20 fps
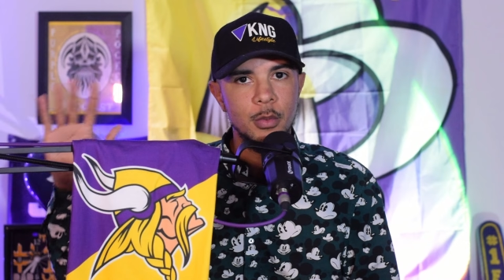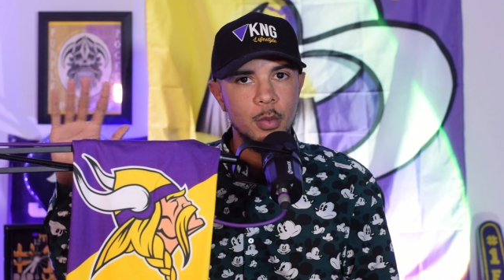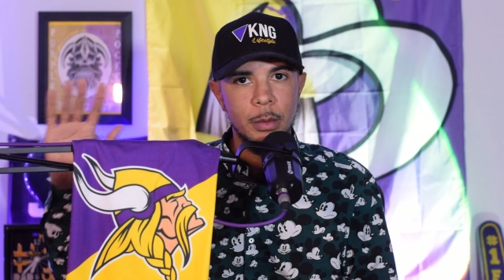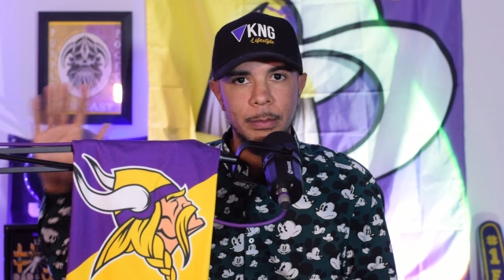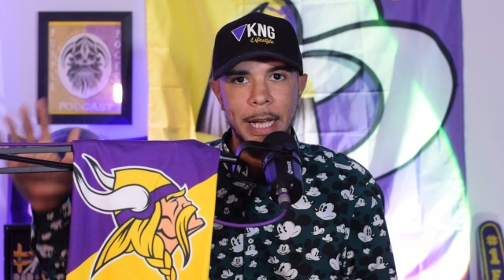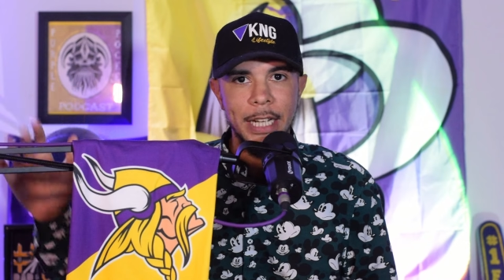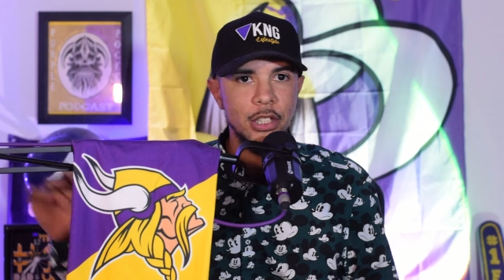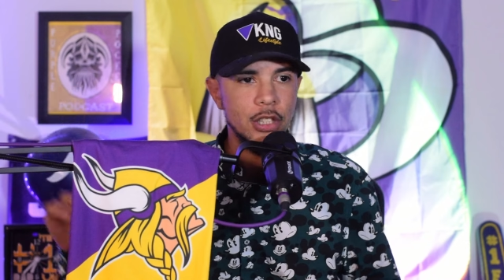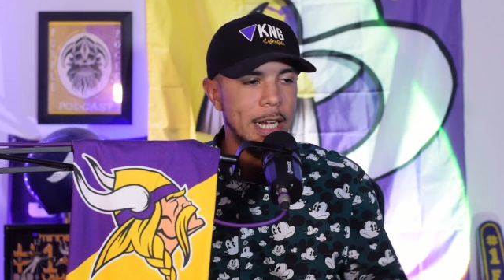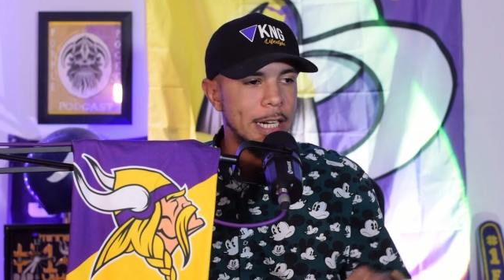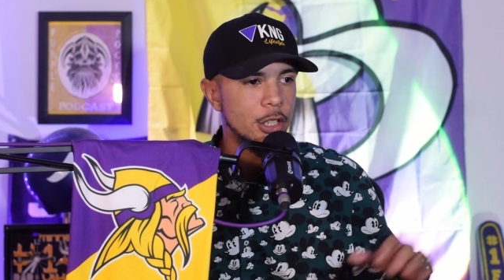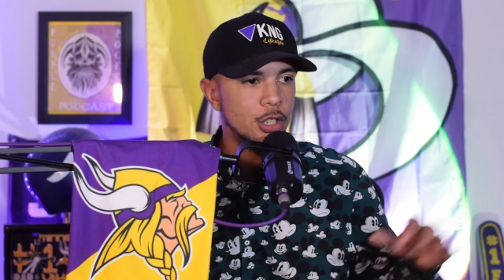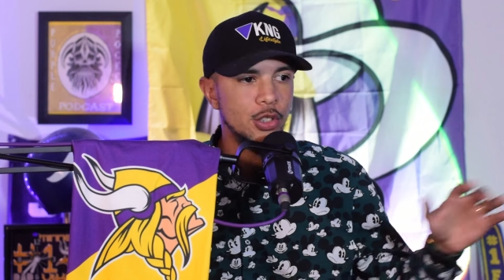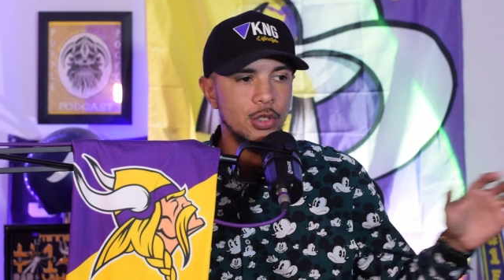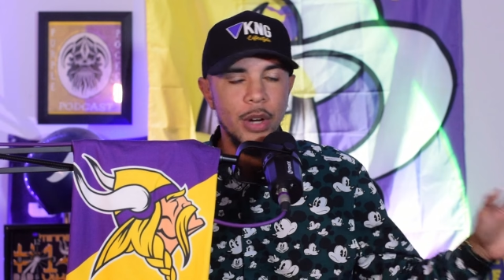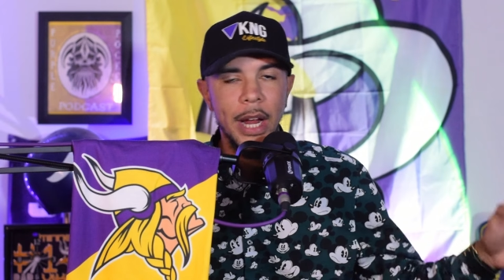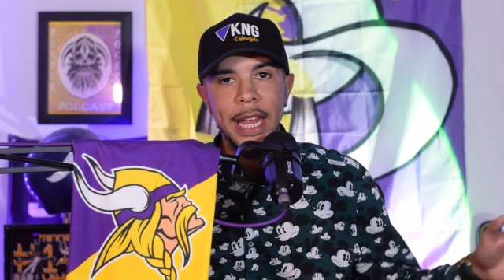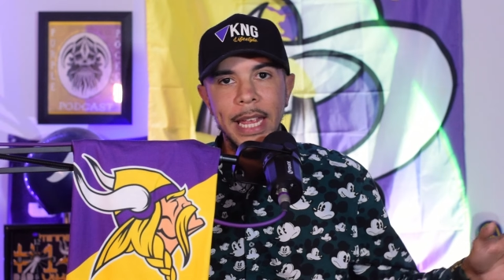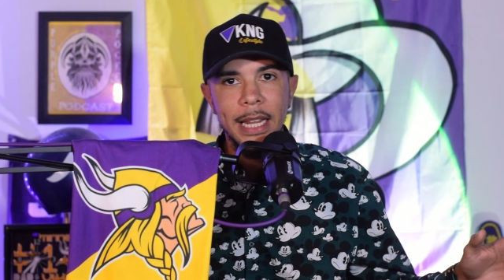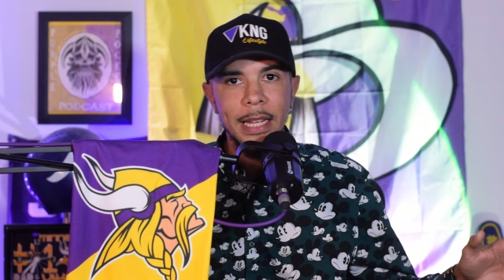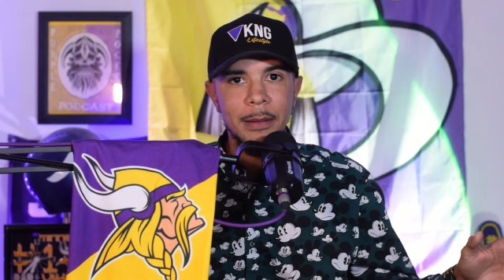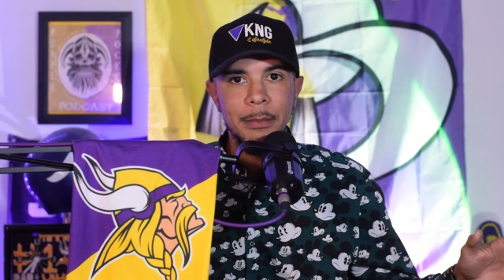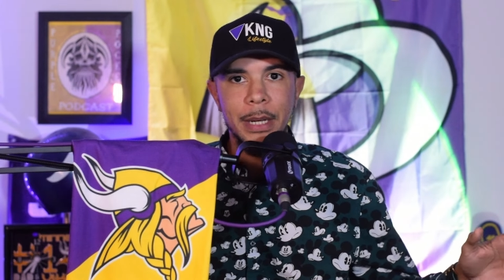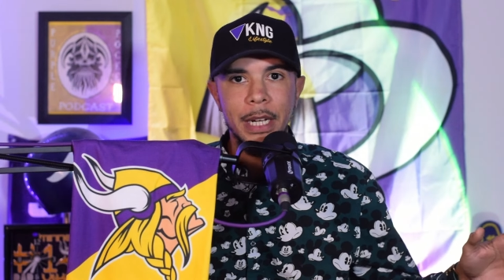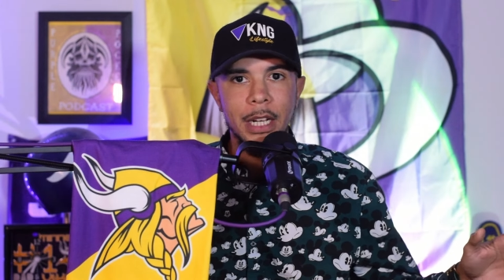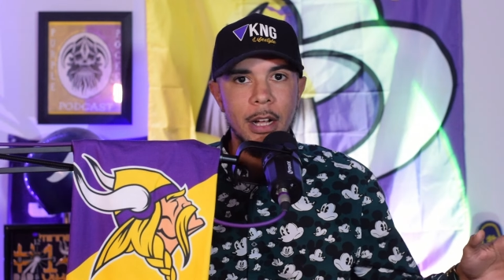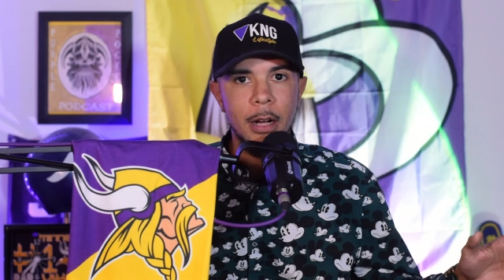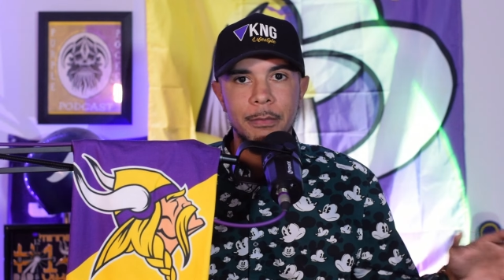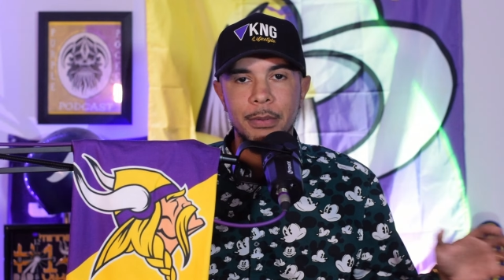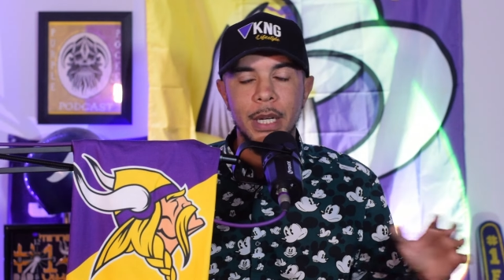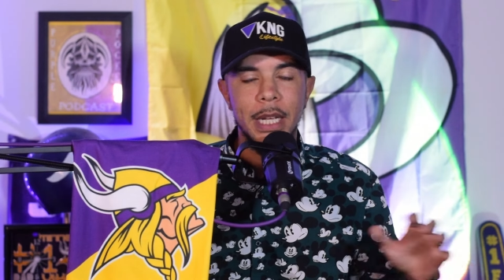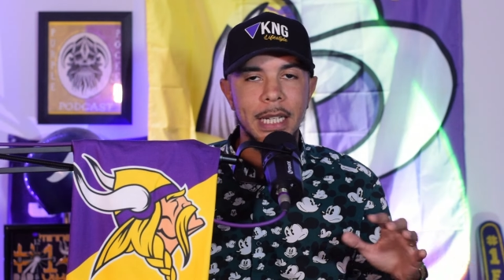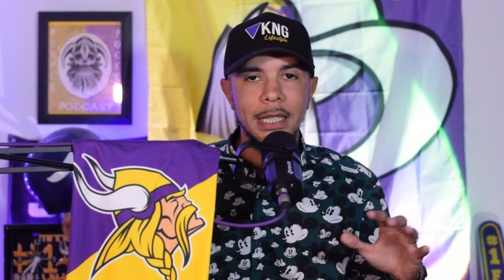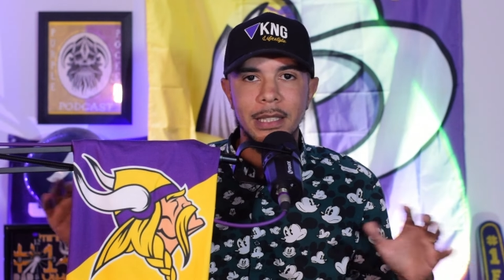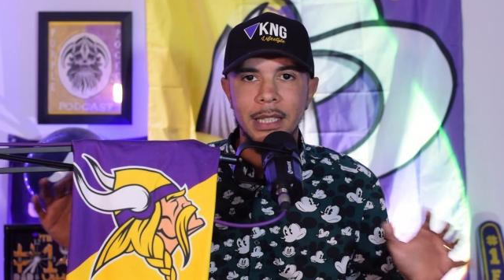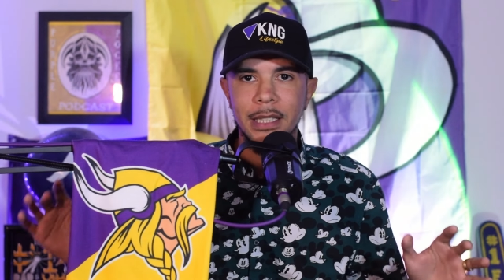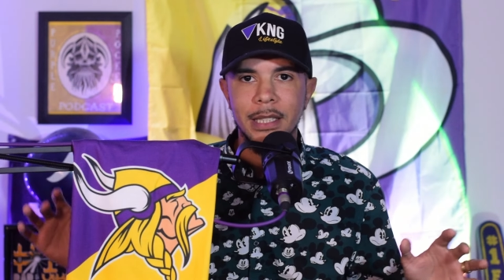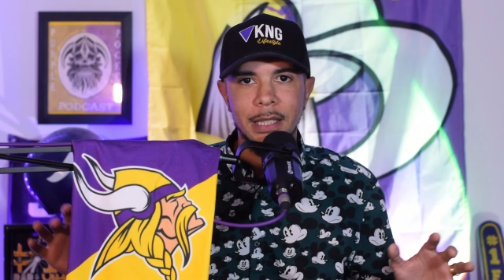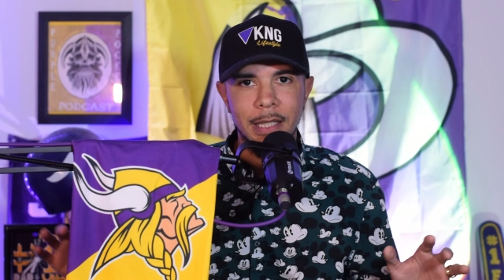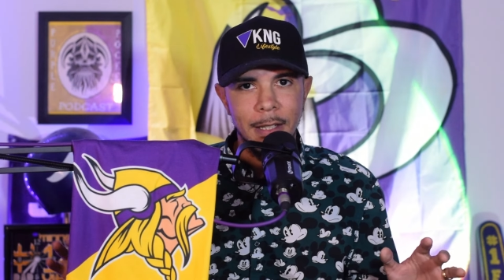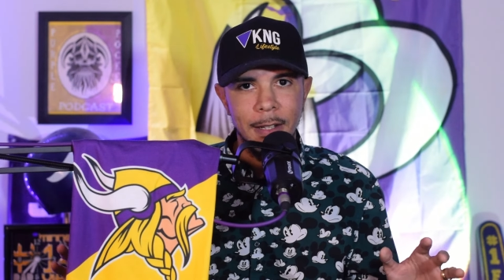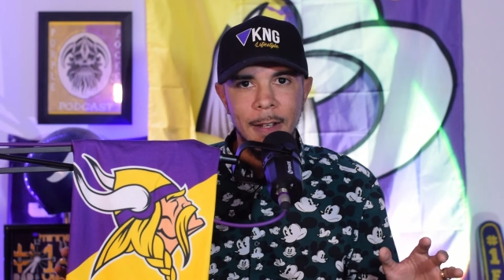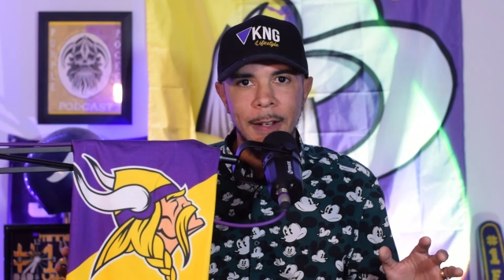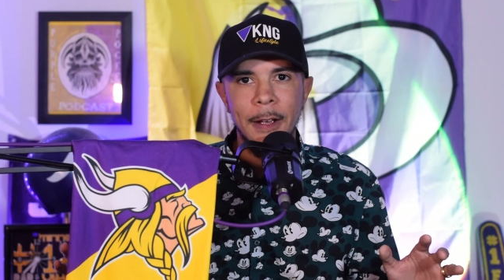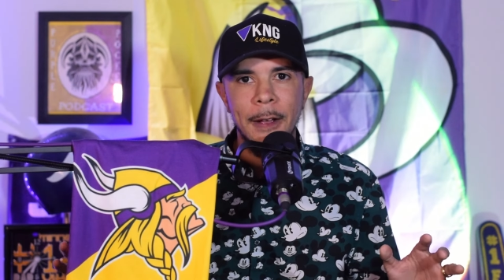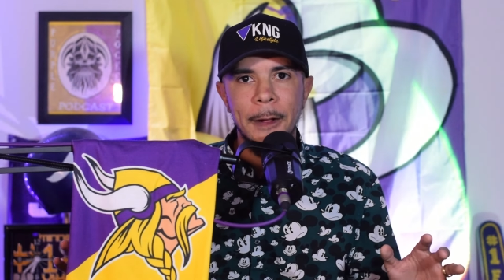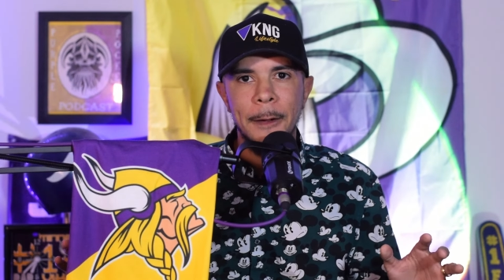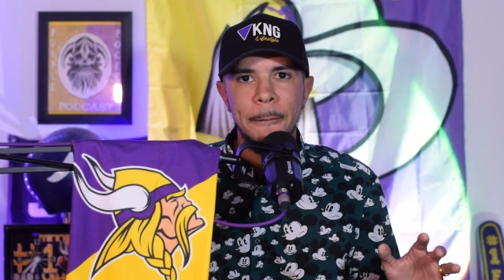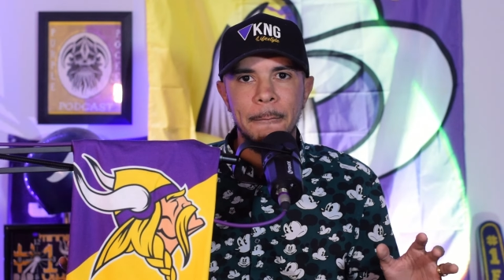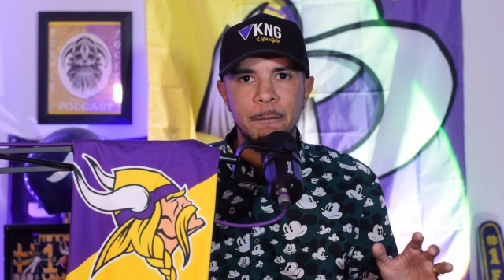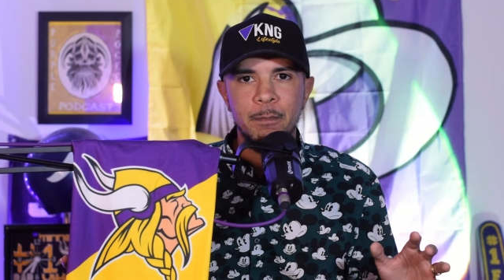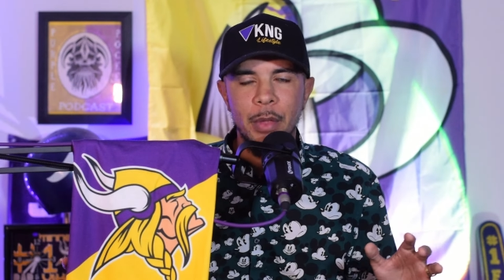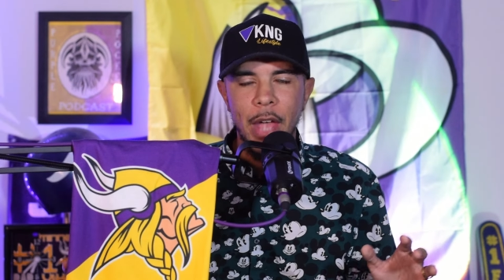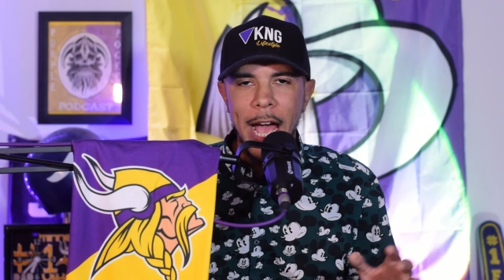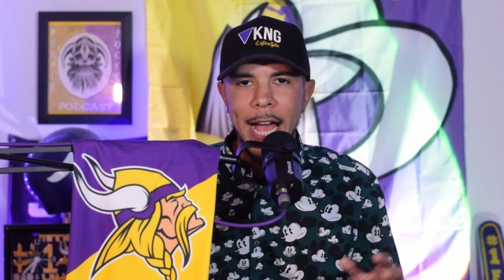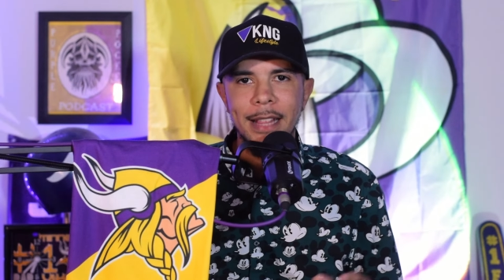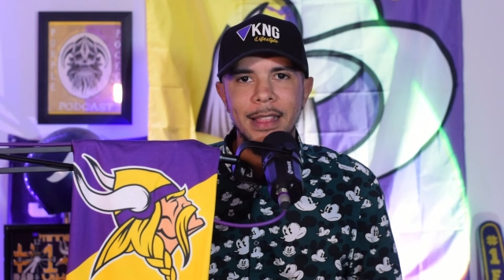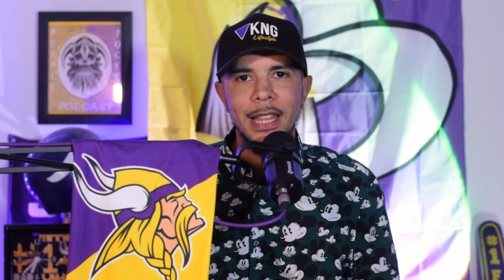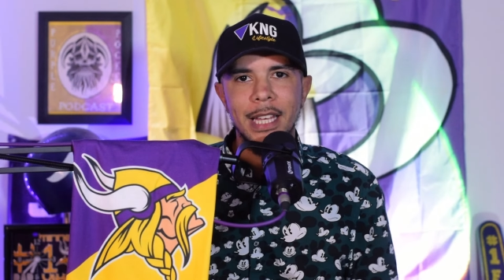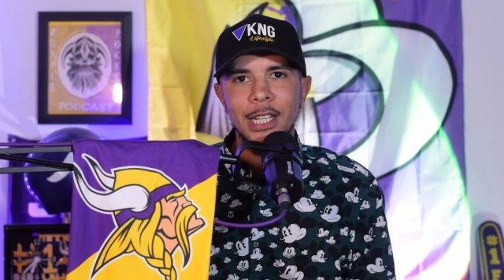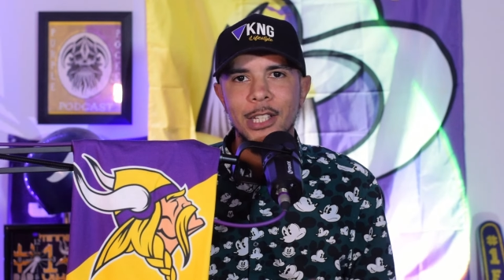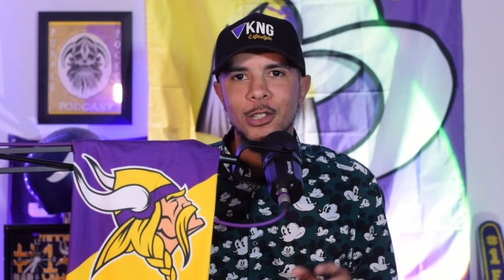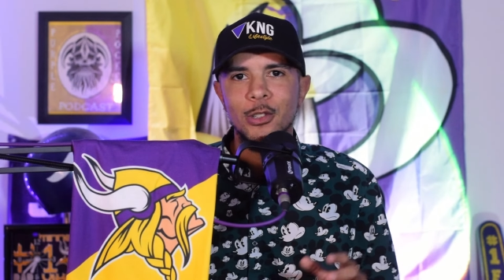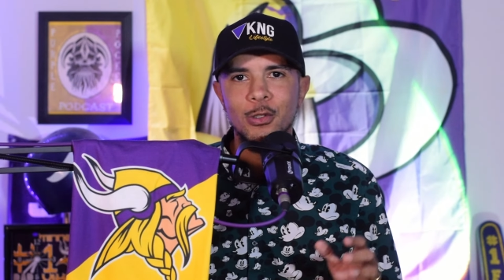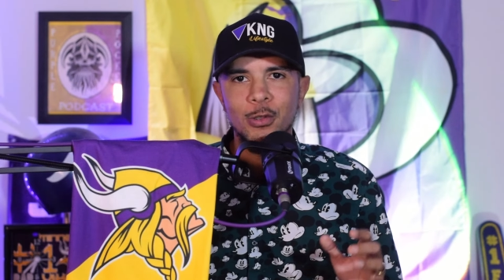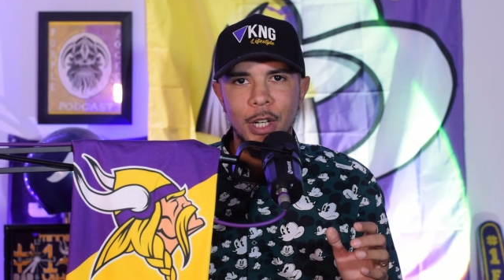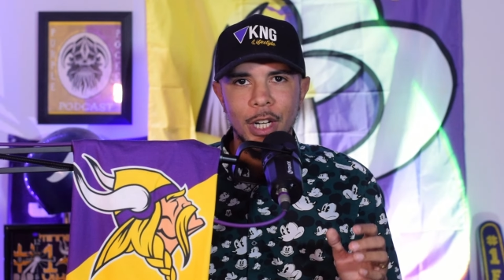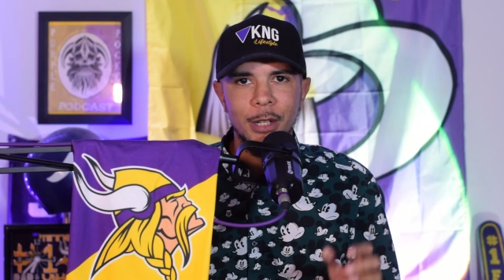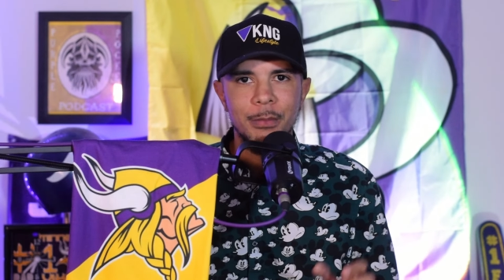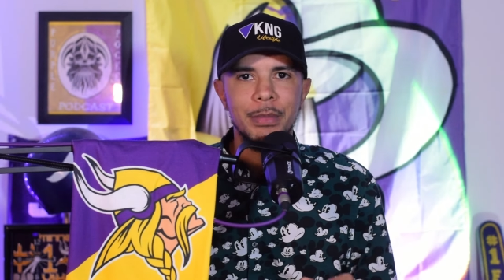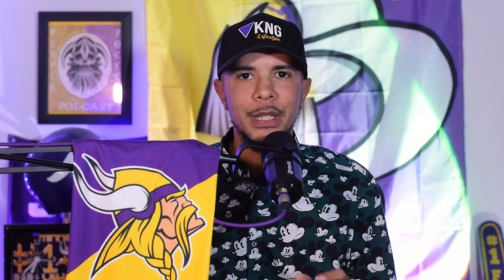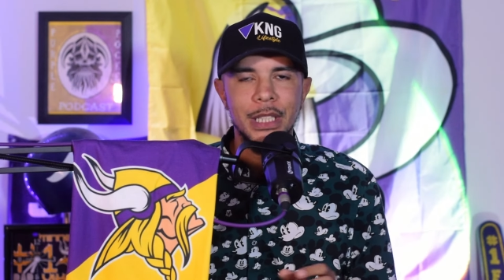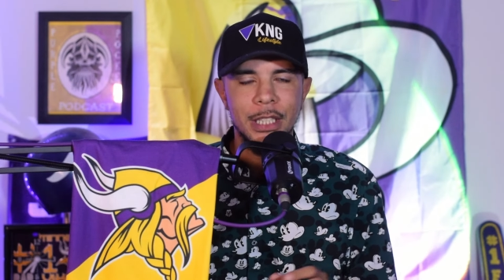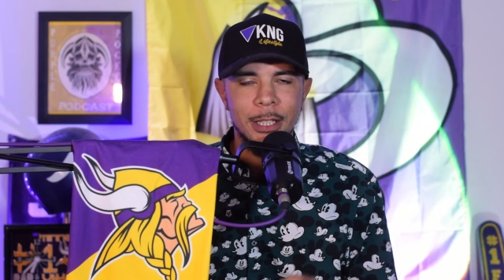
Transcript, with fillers: We might try to trade him in a couple days. Listen, I think you're going to be